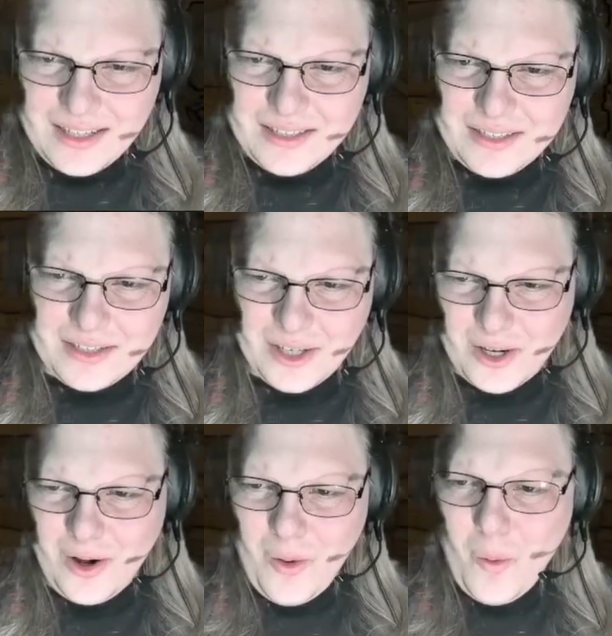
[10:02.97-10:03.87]

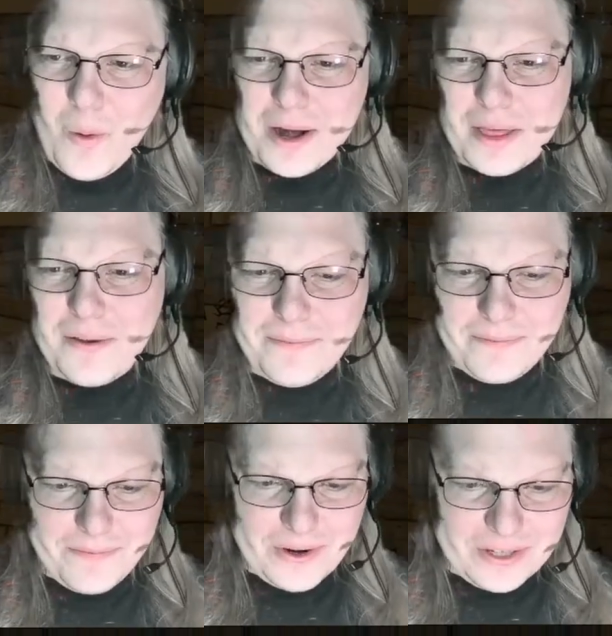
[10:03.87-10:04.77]
So one of the
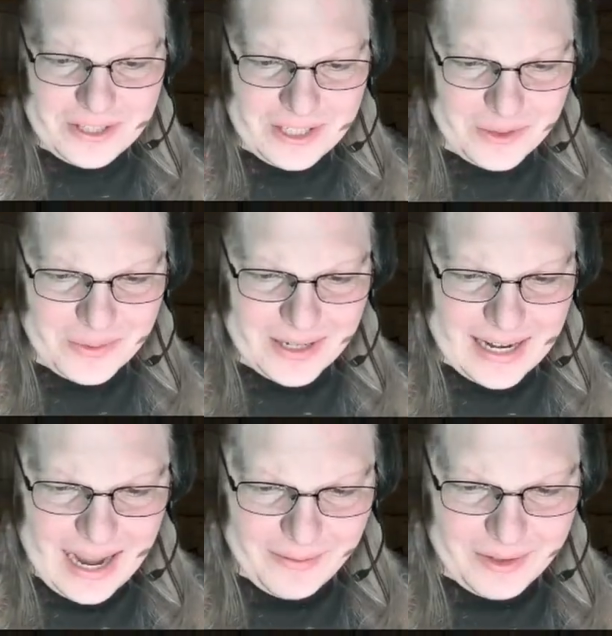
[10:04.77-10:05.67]
first things we're going to
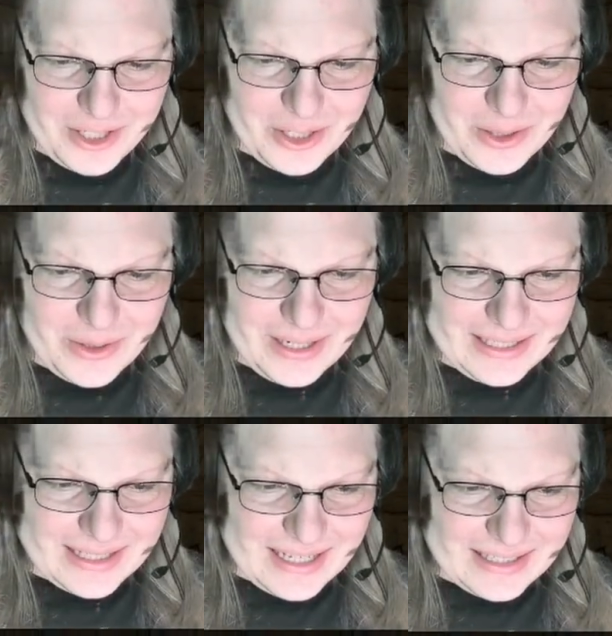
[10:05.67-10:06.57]
have to do
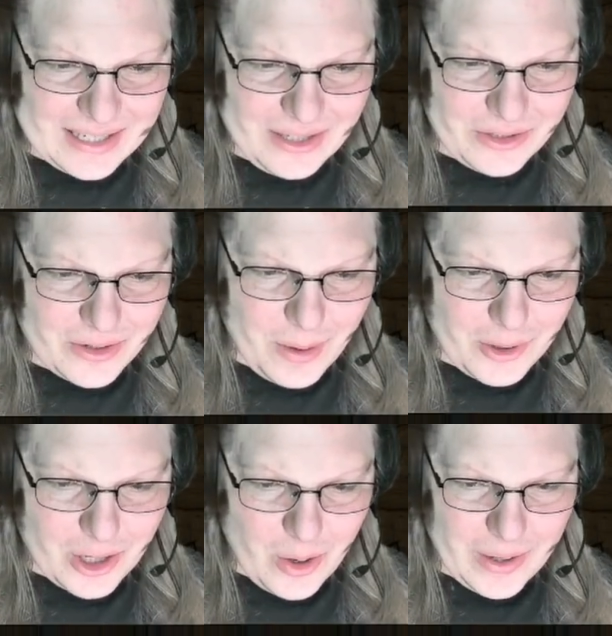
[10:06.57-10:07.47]
is get a skill scrubber
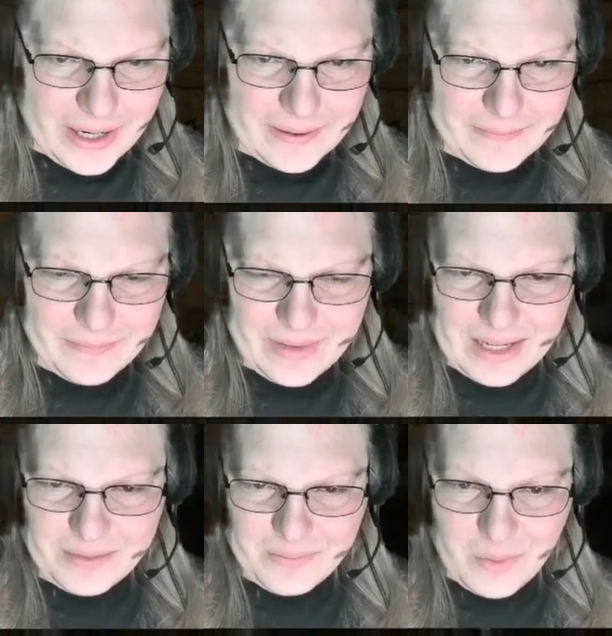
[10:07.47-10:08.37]
going,
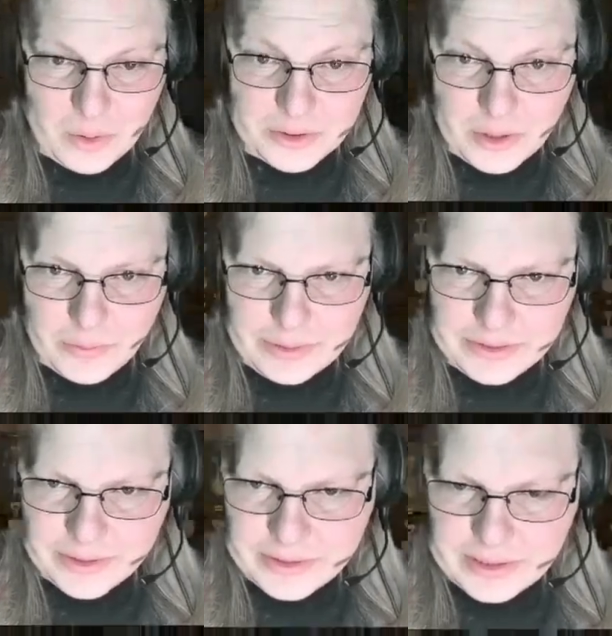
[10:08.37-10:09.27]
and also
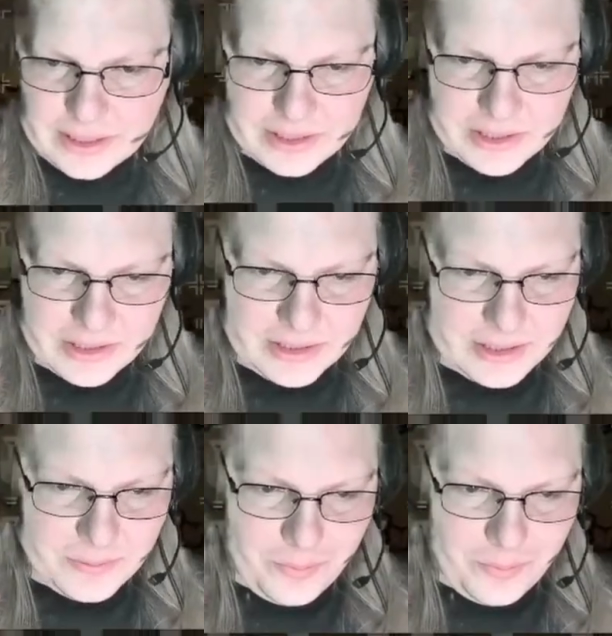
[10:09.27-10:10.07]
research stations.